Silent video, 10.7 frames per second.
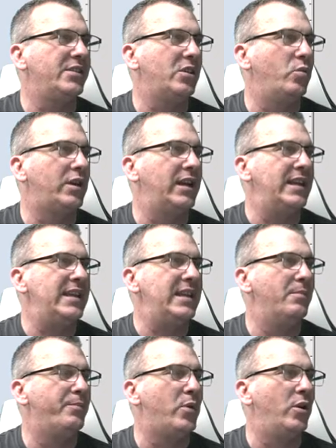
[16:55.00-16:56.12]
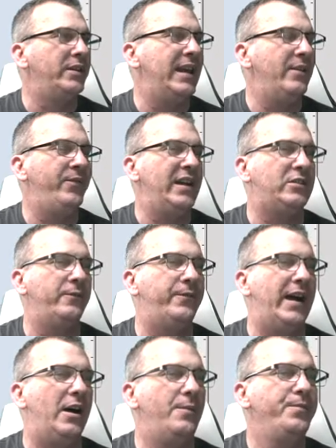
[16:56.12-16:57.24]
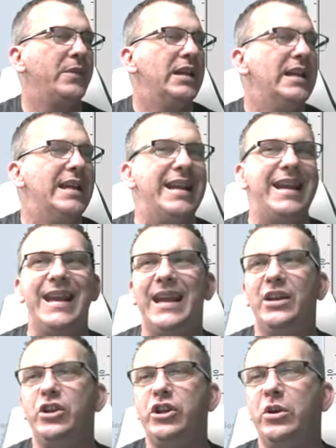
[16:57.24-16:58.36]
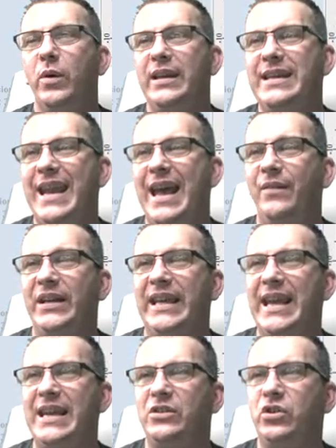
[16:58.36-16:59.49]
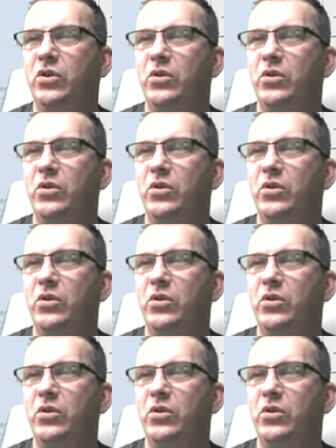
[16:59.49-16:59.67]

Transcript: we're going to import that vector file. And you would navigate to